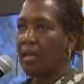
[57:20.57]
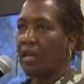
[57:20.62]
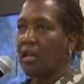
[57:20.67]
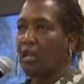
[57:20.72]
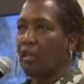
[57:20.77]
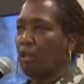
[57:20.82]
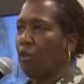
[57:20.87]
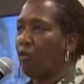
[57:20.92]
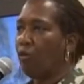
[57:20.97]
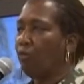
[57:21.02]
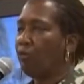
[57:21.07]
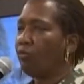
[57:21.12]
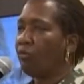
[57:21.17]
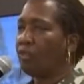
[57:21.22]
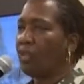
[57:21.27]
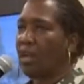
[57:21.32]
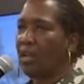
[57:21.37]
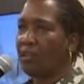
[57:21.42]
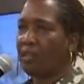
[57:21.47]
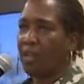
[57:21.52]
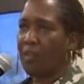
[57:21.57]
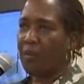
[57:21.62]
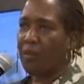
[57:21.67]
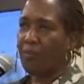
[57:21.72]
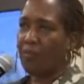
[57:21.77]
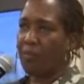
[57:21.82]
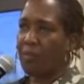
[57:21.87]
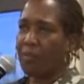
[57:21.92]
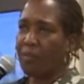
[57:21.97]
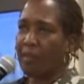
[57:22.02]
you know child
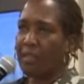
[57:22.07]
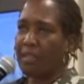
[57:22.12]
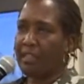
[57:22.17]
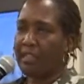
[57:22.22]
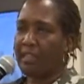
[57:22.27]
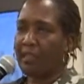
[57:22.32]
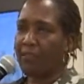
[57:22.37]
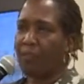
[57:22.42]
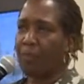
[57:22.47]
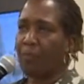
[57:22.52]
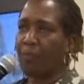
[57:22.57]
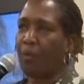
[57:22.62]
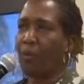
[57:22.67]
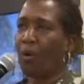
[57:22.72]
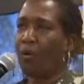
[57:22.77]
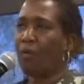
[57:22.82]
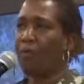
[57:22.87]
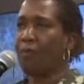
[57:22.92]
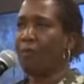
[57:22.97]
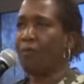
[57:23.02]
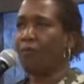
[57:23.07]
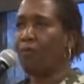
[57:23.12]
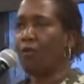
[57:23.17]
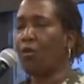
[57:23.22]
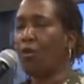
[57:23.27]
coming from a gifted program in